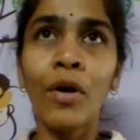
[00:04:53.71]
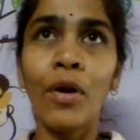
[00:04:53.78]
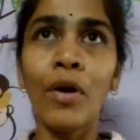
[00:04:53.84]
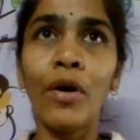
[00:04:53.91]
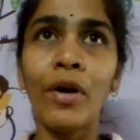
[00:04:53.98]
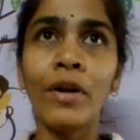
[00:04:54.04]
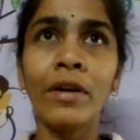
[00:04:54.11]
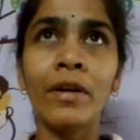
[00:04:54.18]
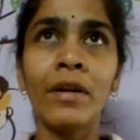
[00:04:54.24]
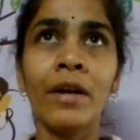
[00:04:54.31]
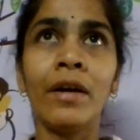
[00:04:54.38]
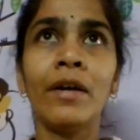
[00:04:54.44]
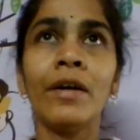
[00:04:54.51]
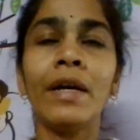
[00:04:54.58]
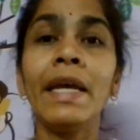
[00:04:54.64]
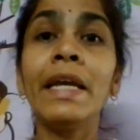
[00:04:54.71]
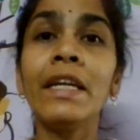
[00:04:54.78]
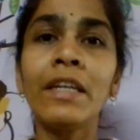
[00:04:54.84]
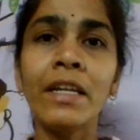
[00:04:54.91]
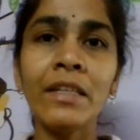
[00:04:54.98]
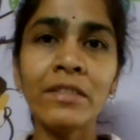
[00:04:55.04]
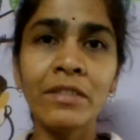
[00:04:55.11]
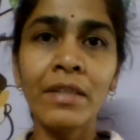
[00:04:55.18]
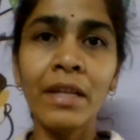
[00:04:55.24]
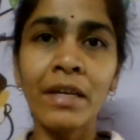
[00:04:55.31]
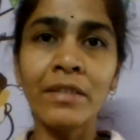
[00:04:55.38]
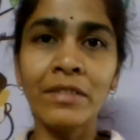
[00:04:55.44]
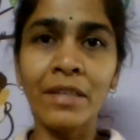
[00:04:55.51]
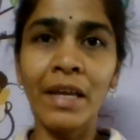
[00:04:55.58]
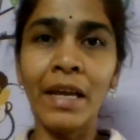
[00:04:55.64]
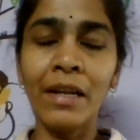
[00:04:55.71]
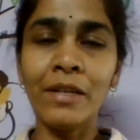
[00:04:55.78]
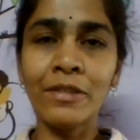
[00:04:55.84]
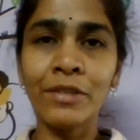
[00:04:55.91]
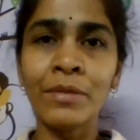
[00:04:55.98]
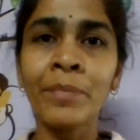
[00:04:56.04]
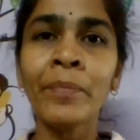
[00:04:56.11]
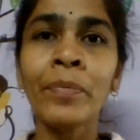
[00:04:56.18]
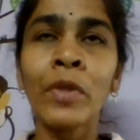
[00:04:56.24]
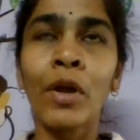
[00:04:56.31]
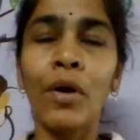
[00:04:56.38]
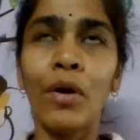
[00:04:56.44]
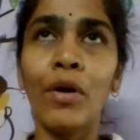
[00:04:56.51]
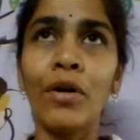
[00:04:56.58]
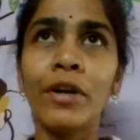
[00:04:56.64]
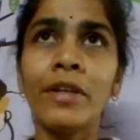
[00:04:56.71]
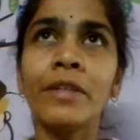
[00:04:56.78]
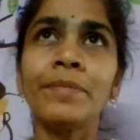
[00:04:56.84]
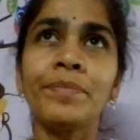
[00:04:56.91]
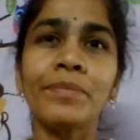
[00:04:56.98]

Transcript: or increase their sales, or